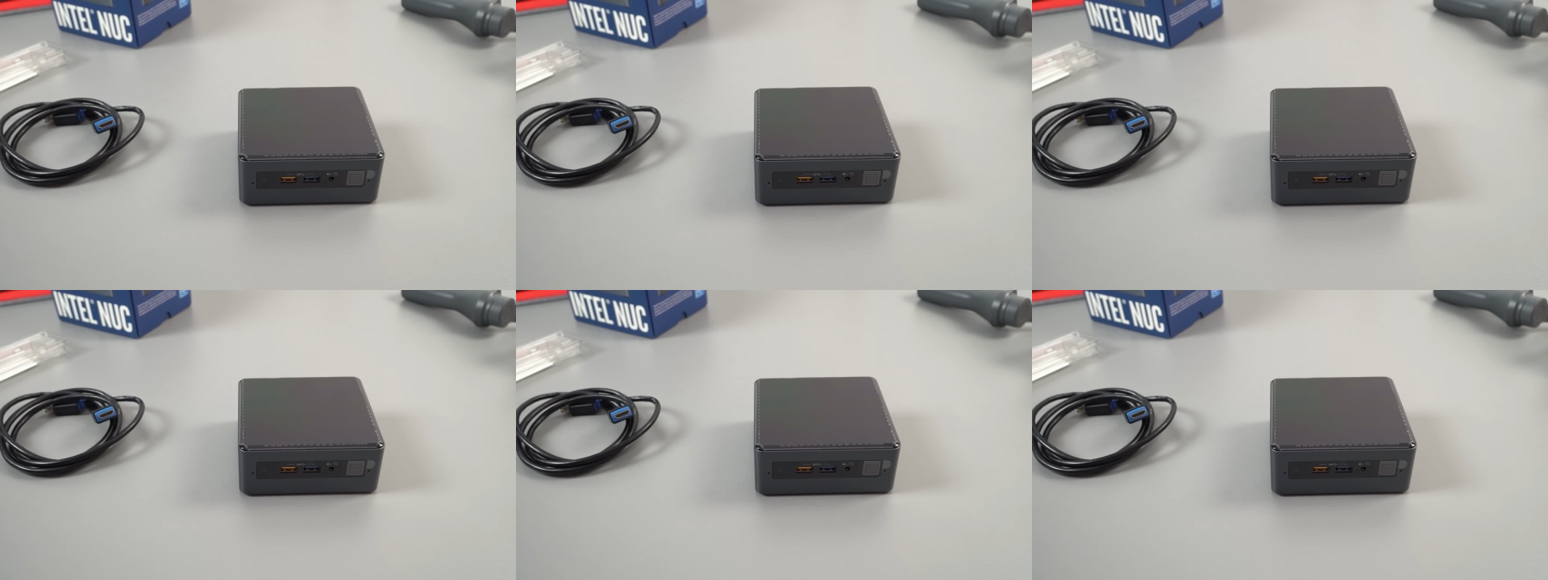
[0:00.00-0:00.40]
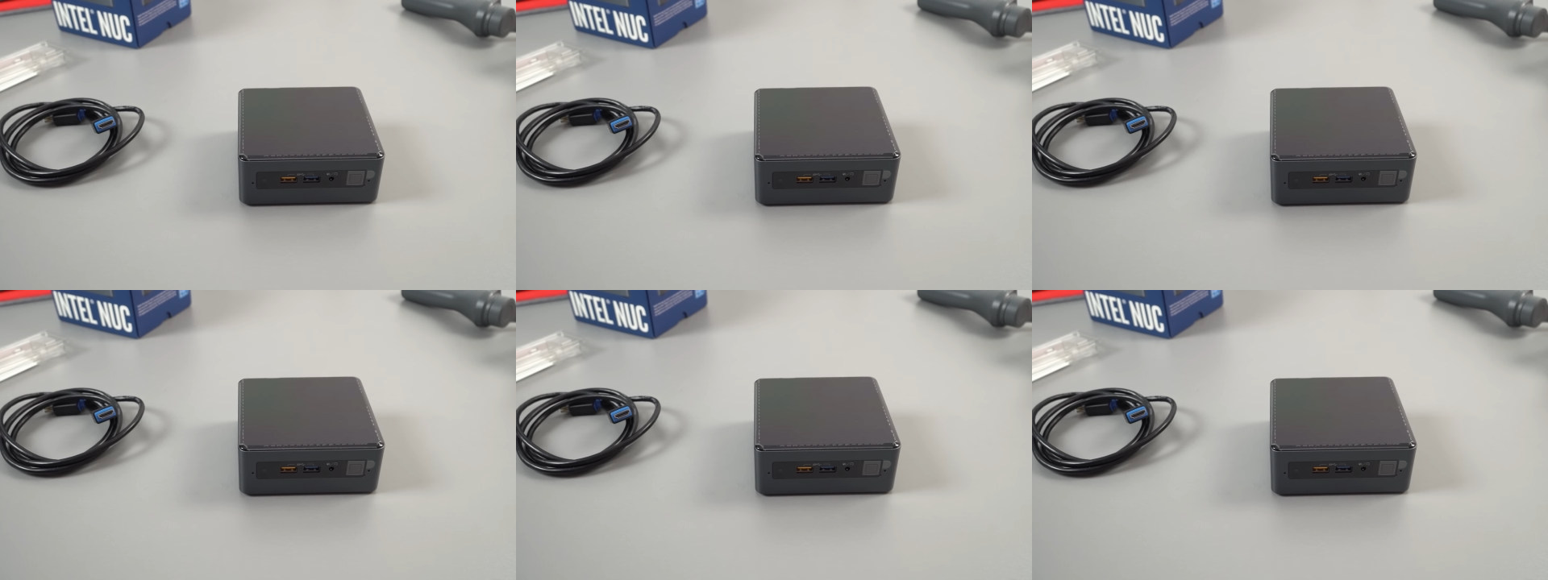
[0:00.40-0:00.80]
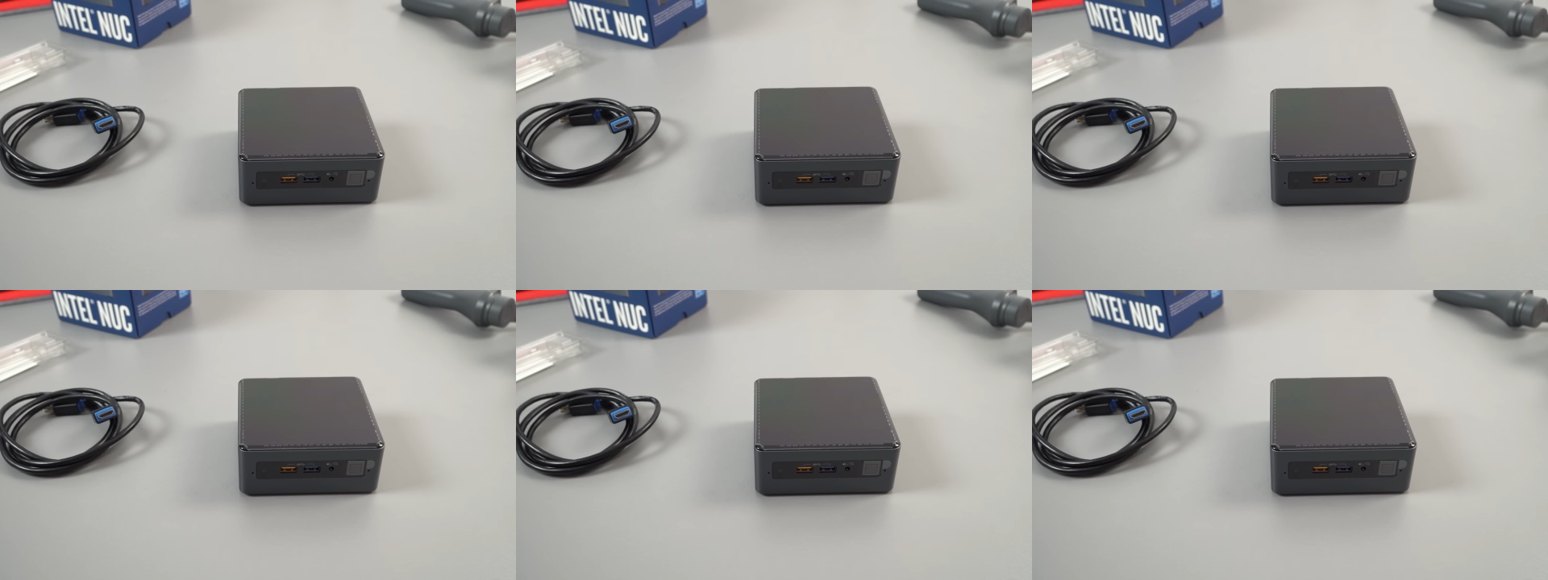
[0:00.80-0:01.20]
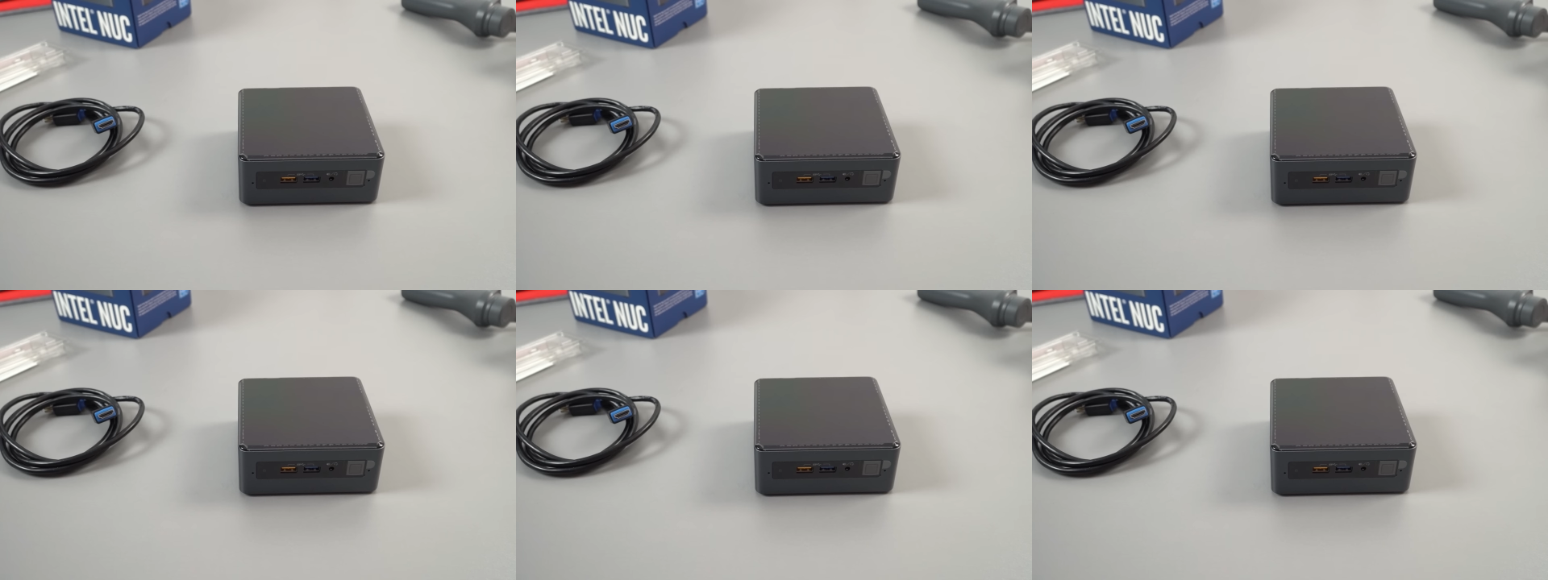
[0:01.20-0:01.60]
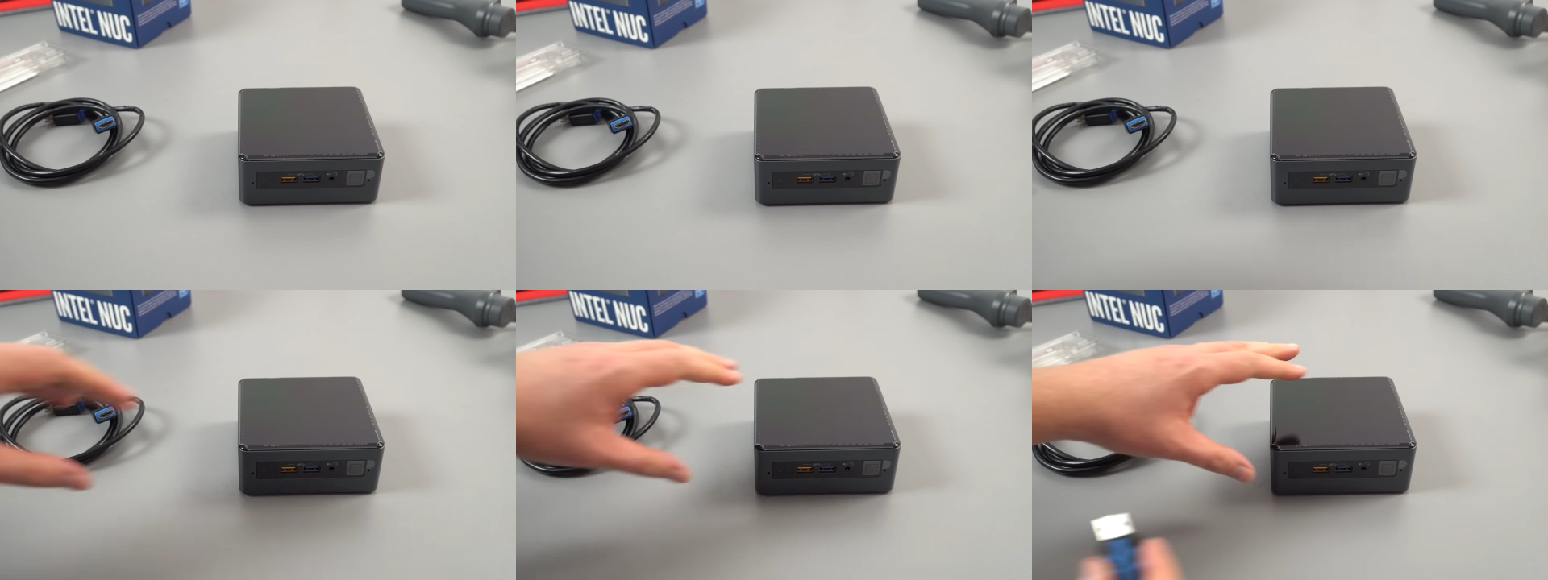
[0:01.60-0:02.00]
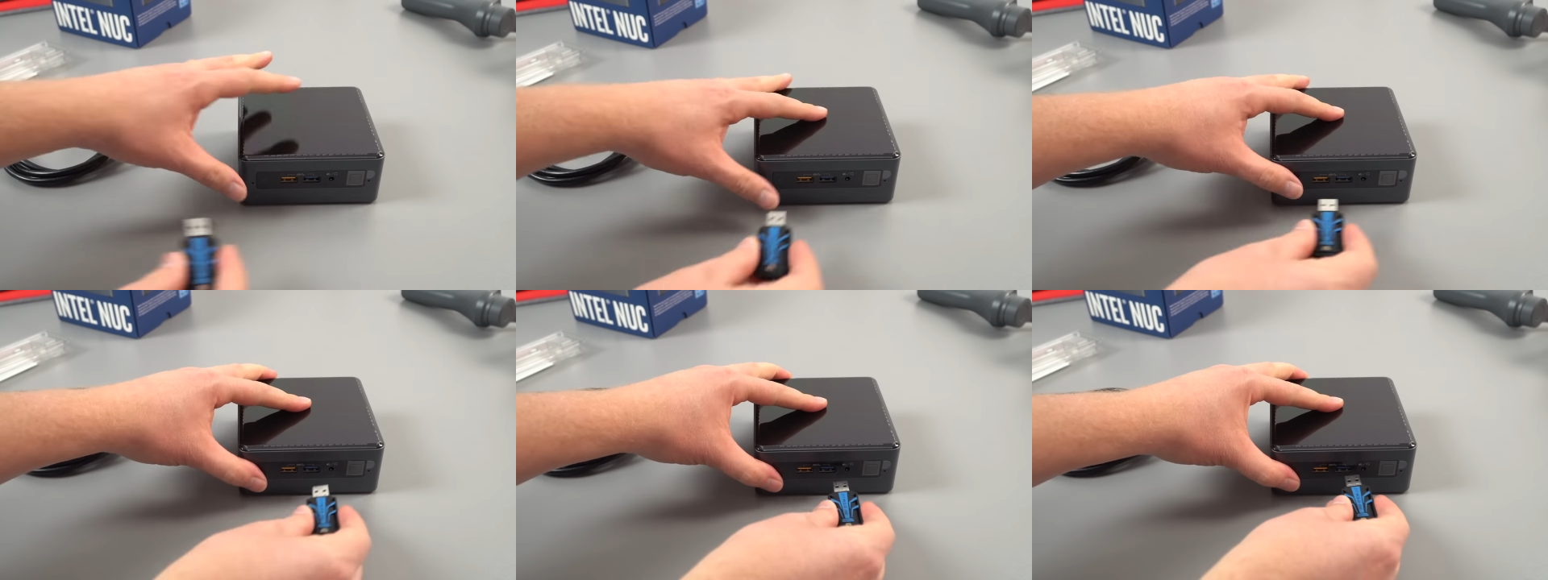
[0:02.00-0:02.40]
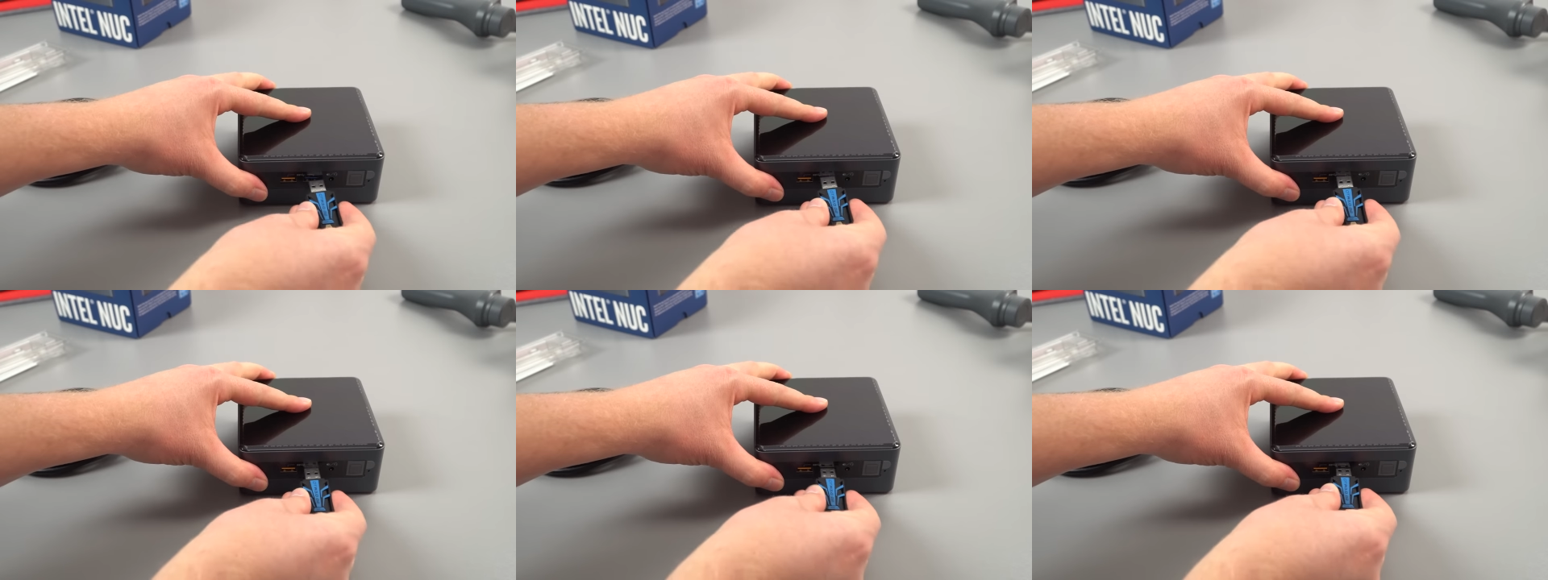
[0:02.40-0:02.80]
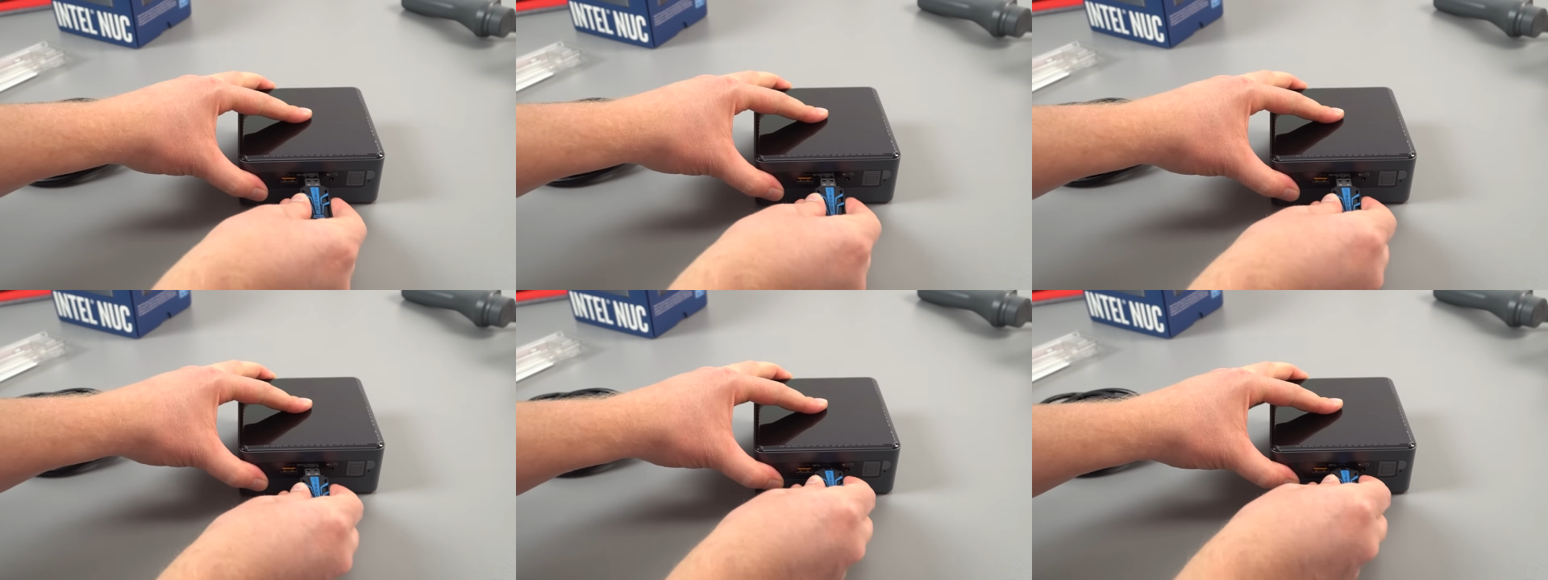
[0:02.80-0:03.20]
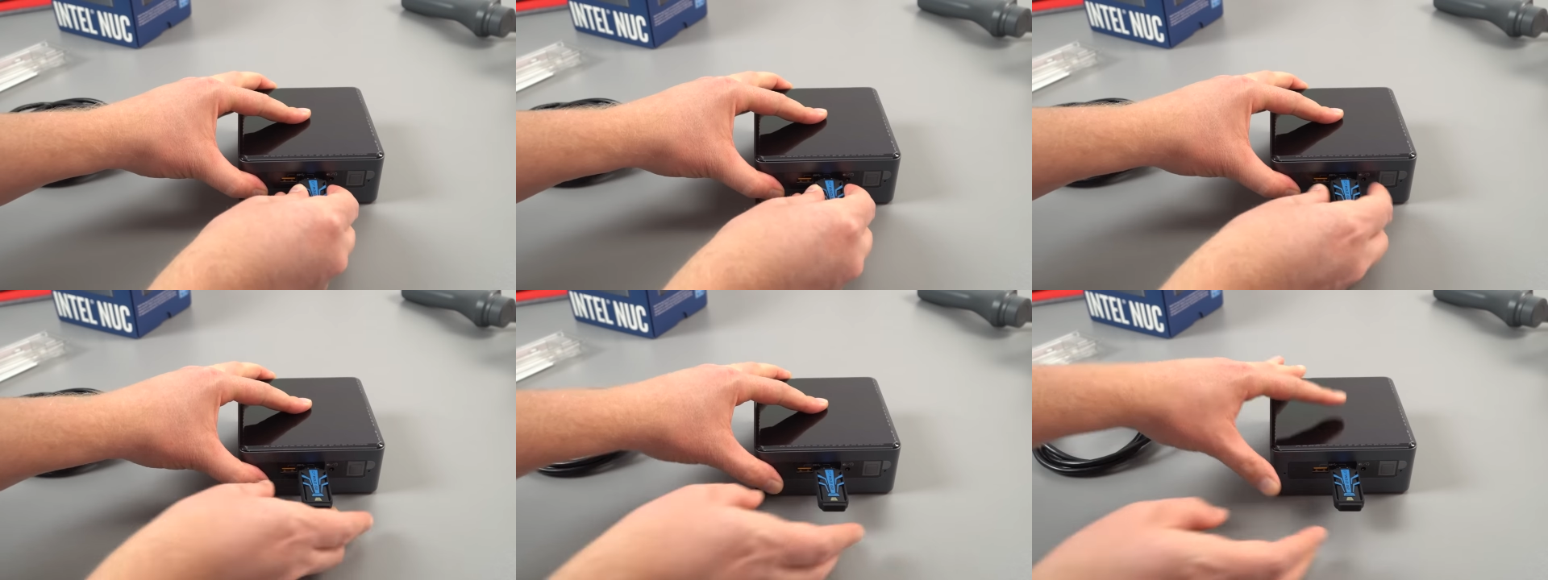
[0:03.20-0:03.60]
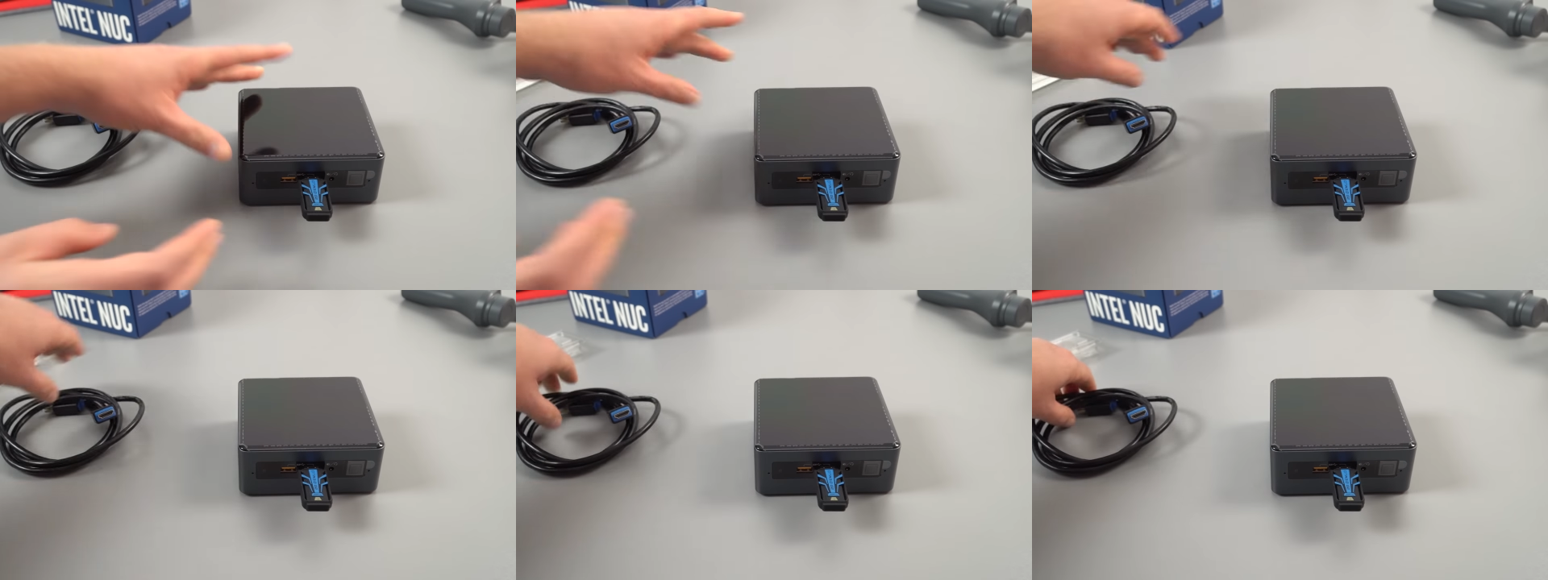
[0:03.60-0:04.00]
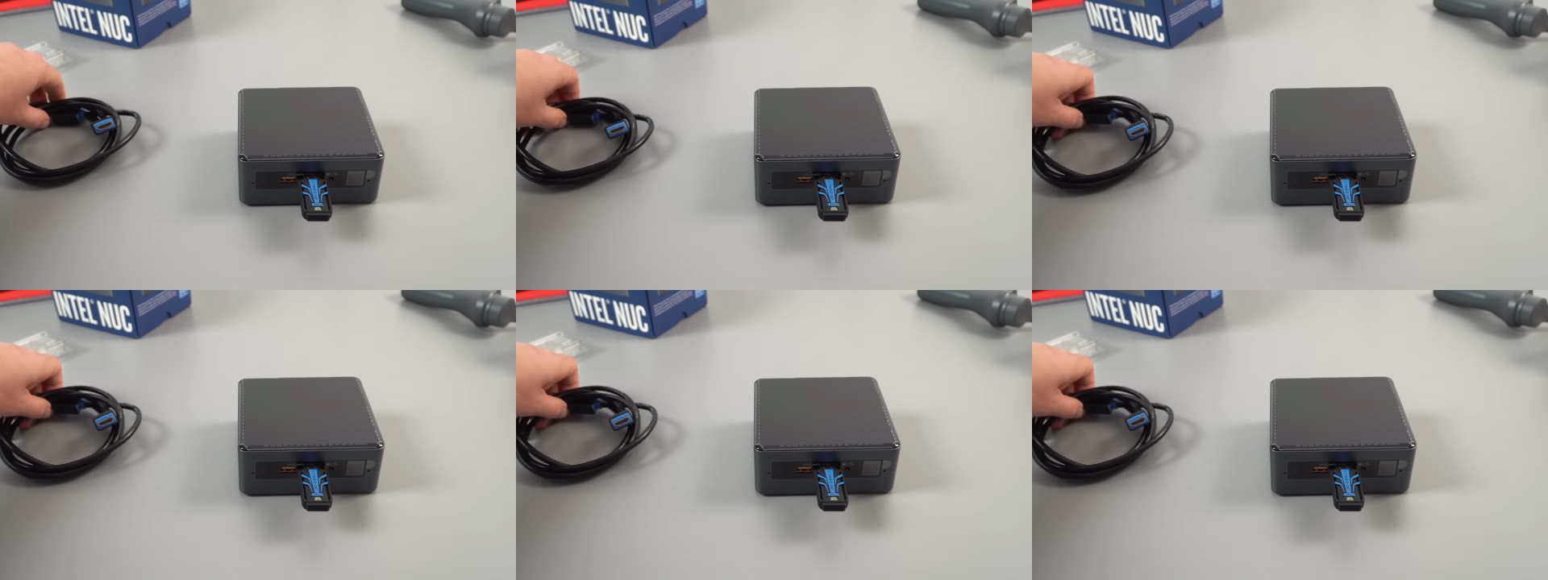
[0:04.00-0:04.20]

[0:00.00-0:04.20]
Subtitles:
Nobody's mouth can be seen.